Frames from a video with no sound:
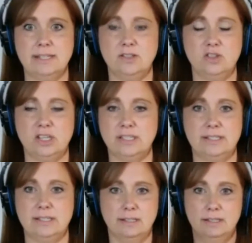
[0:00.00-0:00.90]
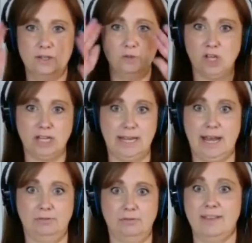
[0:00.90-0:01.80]
it's just you shut
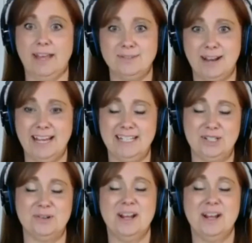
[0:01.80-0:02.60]
down. That's what I do.